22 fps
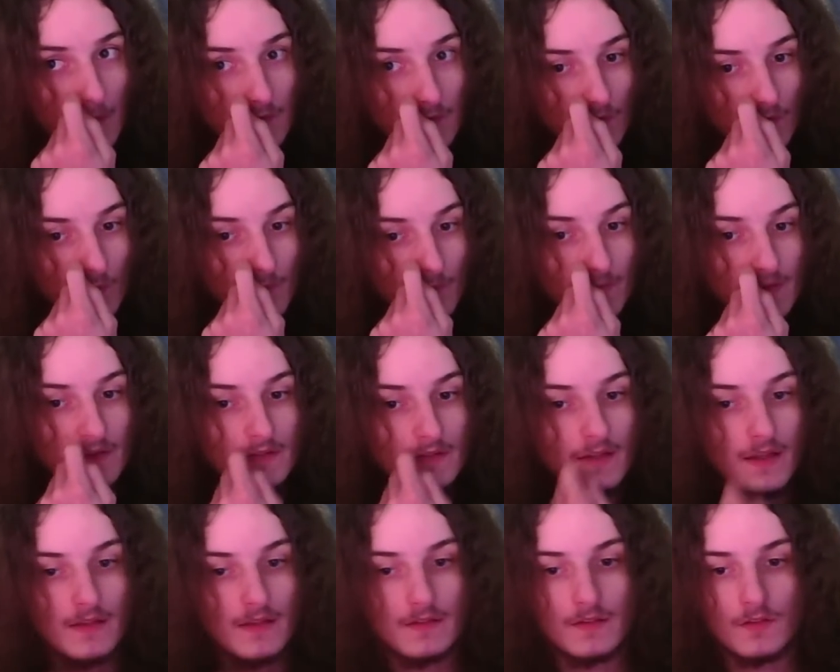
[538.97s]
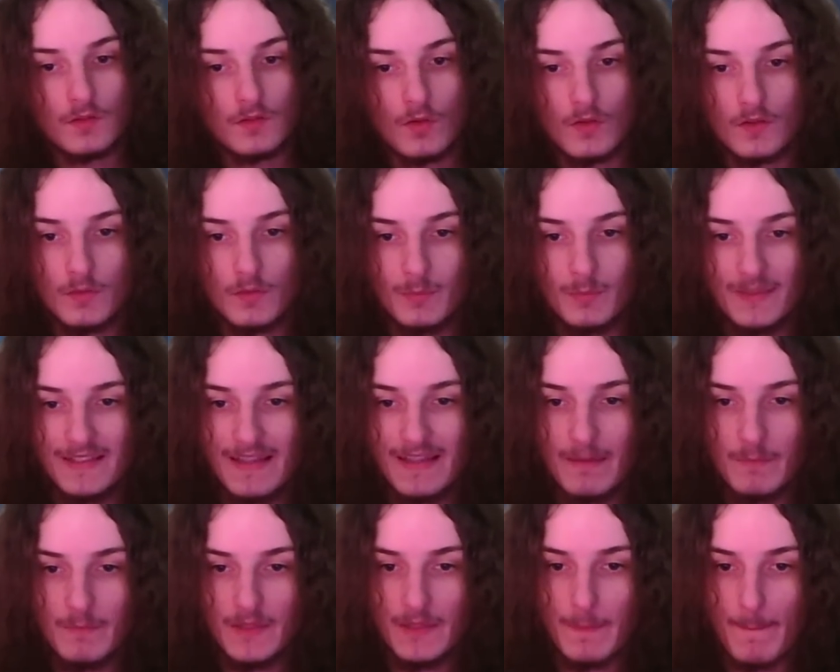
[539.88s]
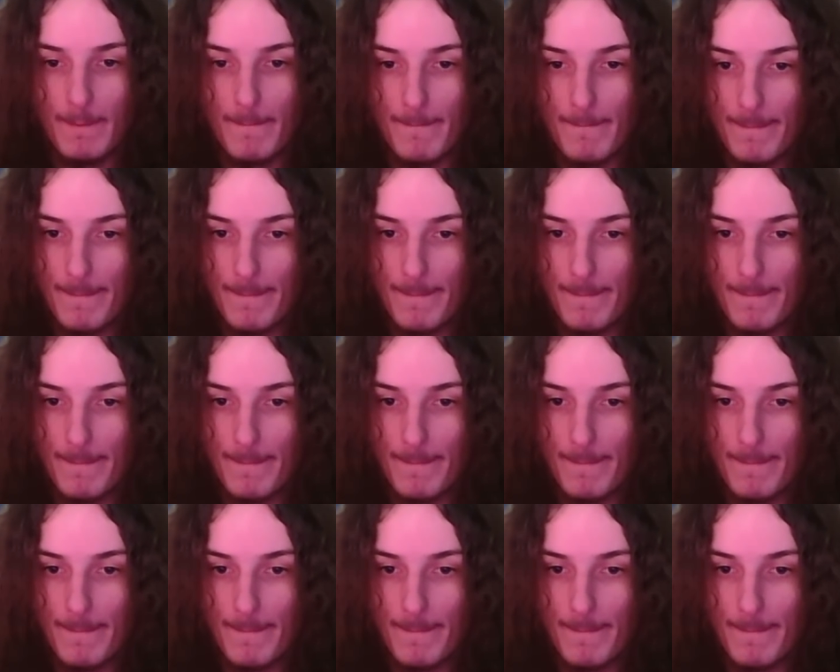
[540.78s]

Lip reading: So in this case, it's going to be Demi.